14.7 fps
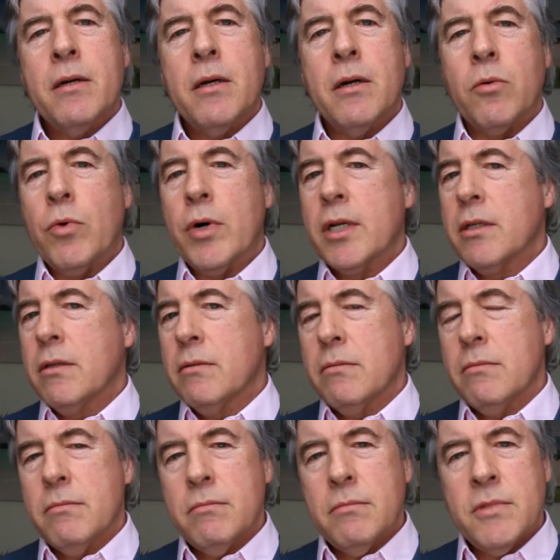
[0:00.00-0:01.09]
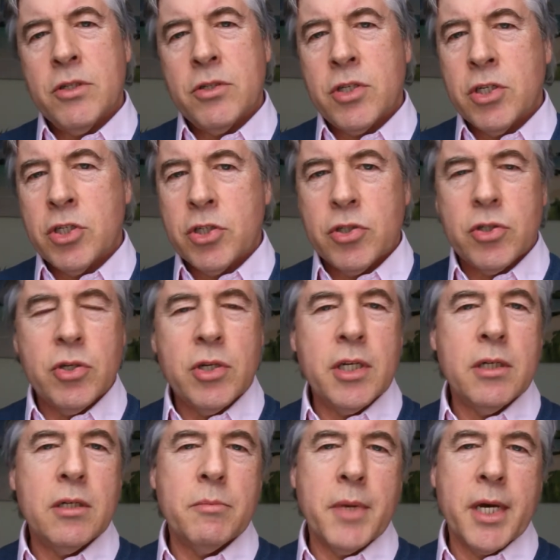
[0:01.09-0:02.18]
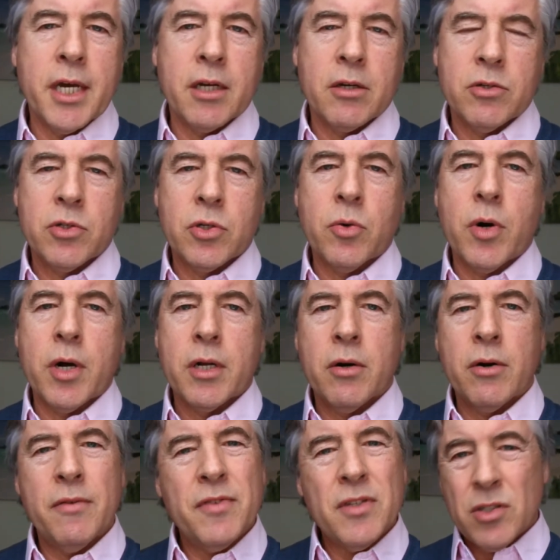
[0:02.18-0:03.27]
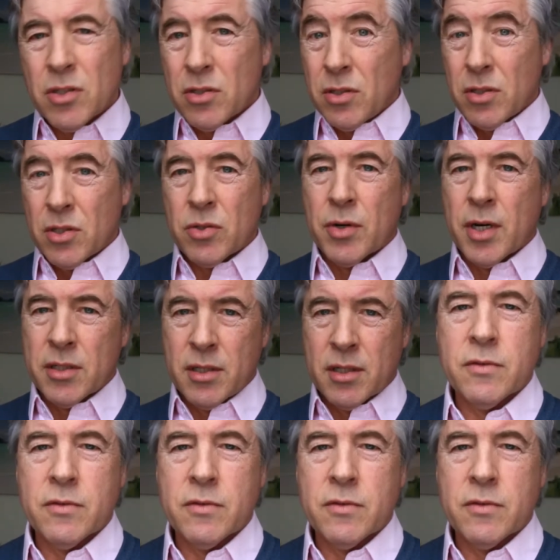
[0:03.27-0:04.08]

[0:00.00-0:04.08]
or what decisions you need to make, or so on. Or if it's just distressing